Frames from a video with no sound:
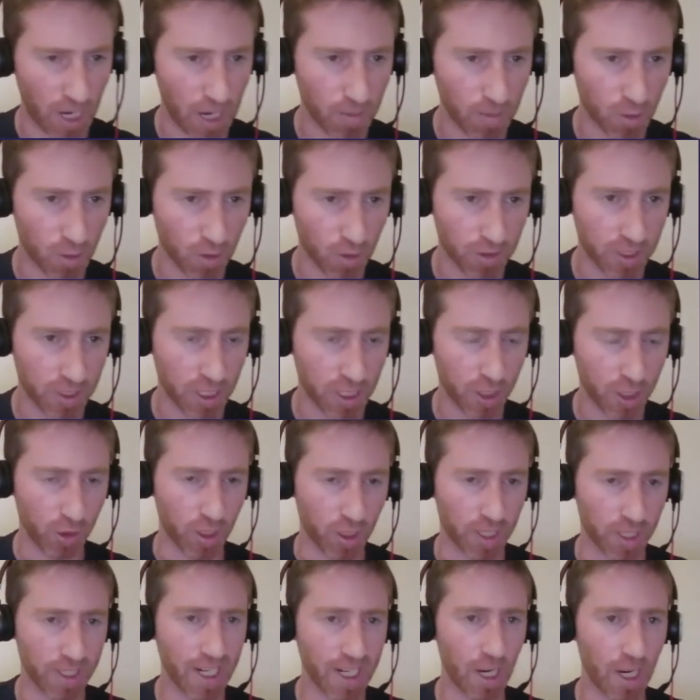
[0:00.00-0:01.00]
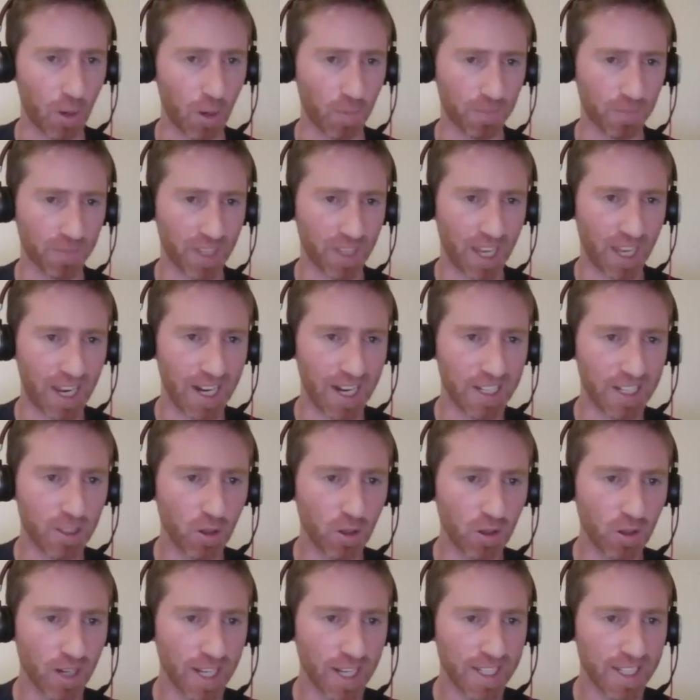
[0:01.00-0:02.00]
I'm continuing. Now, I
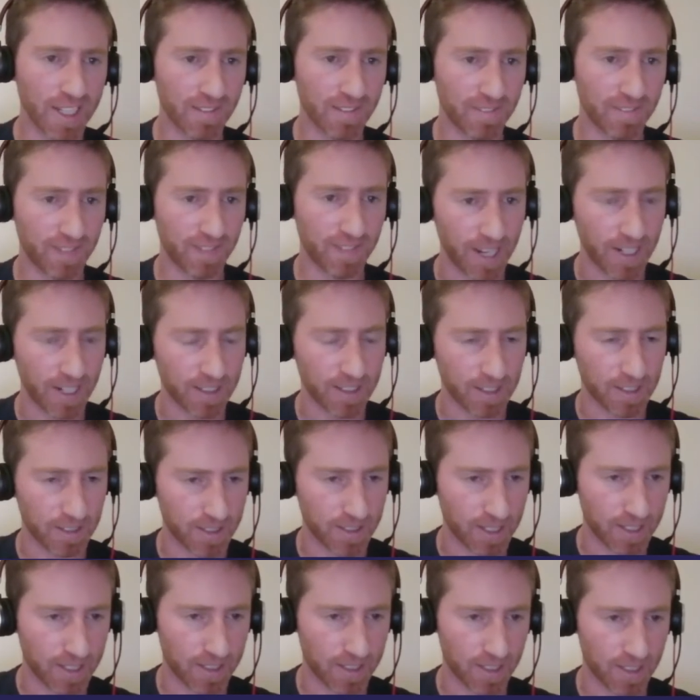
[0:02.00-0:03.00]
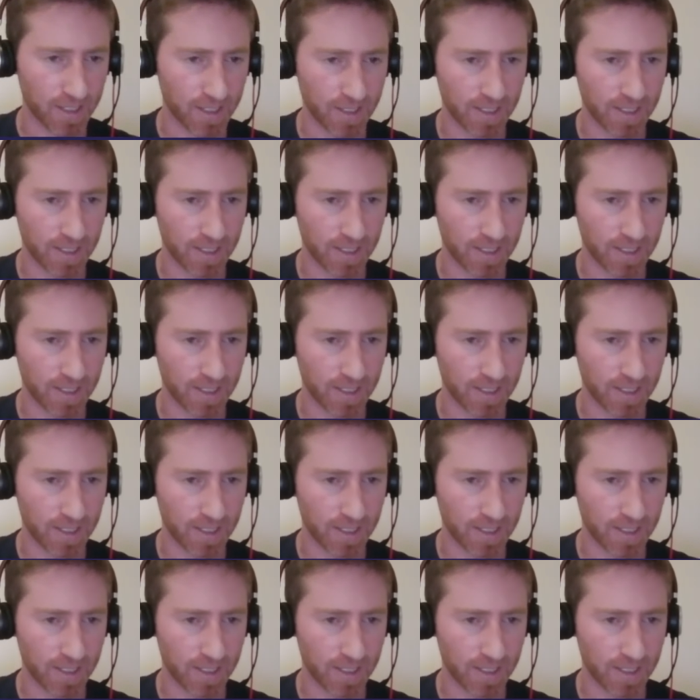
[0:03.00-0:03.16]
don't like the fact that